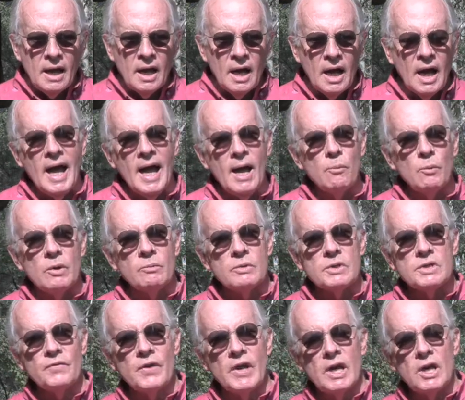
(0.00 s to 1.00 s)
a highway
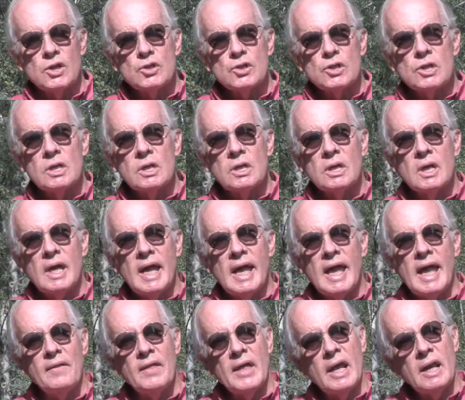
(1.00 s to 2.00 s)
was finished,
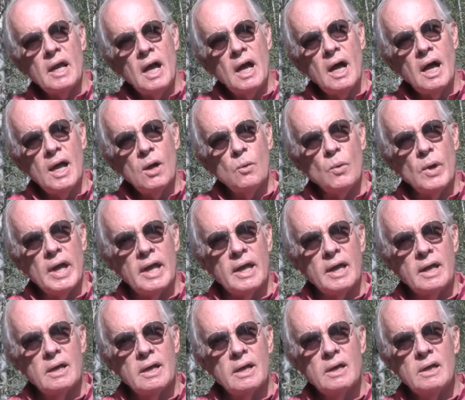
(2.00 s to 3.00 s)
and that
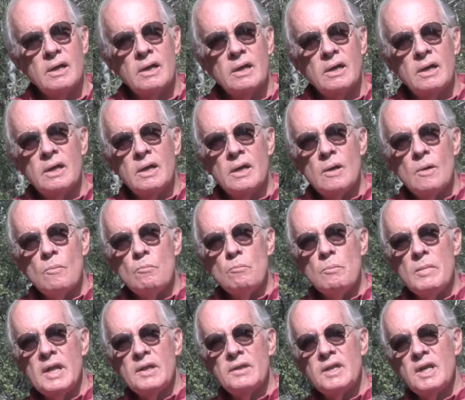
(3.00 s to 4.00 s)
highway
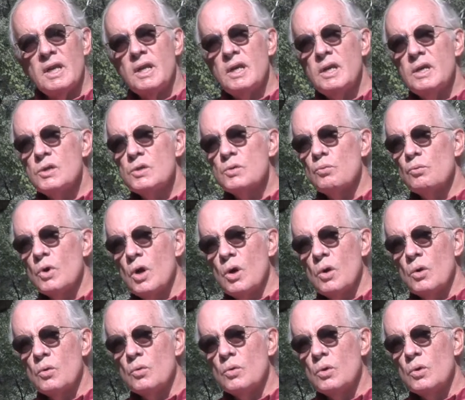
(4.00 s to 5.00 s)
meant that his
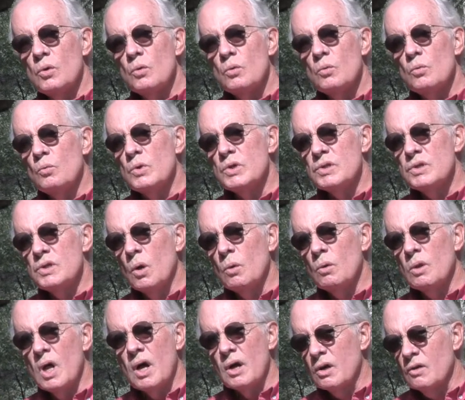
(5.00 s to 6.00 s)
road was no
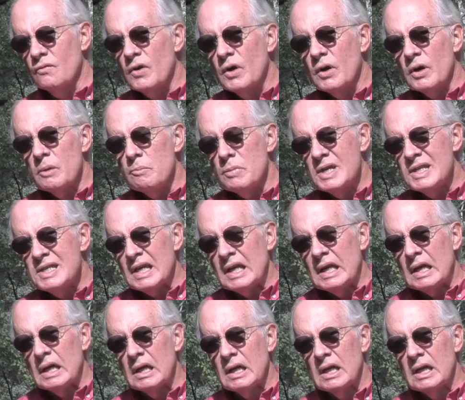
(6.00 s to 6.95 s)
longer very busy.